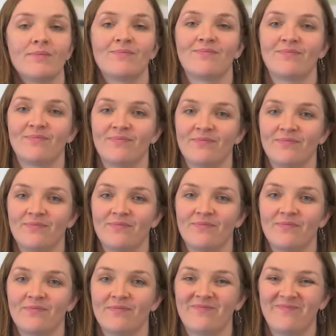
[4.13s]

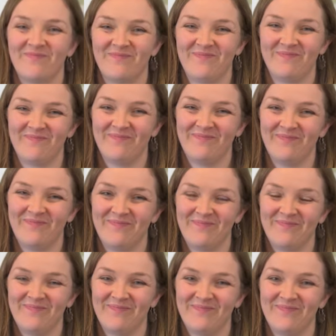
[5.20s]

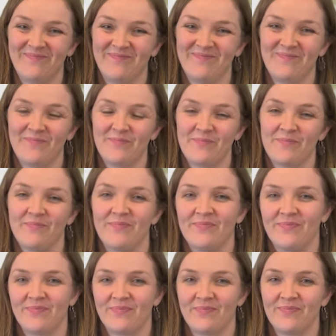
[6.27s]

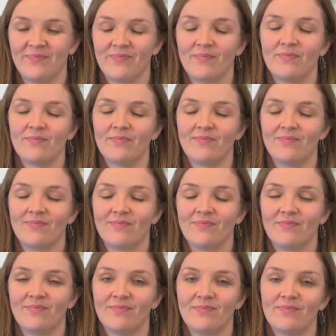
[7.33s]

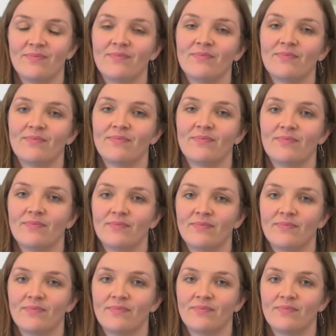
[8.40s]

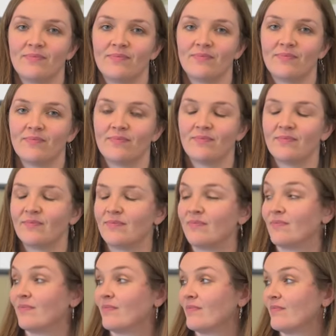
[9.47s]

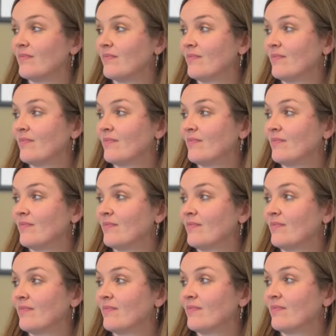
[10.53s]

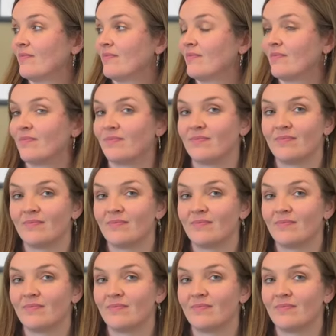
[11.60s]
(silent)